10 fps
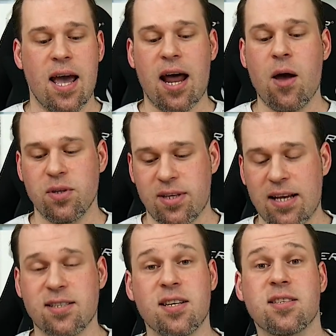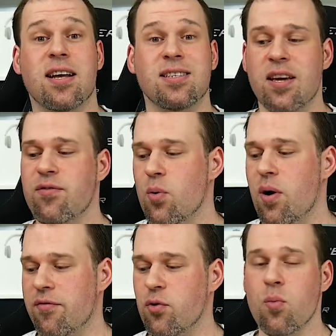And I will test this and give
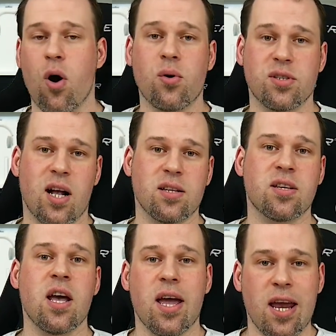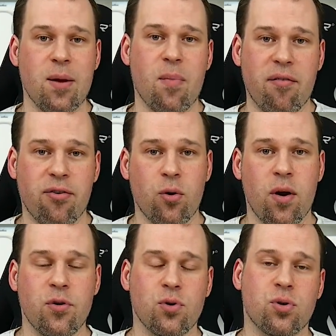you a few more results in my full
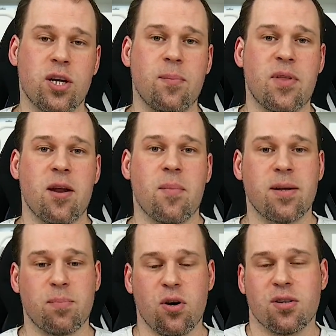review to keep that in mind,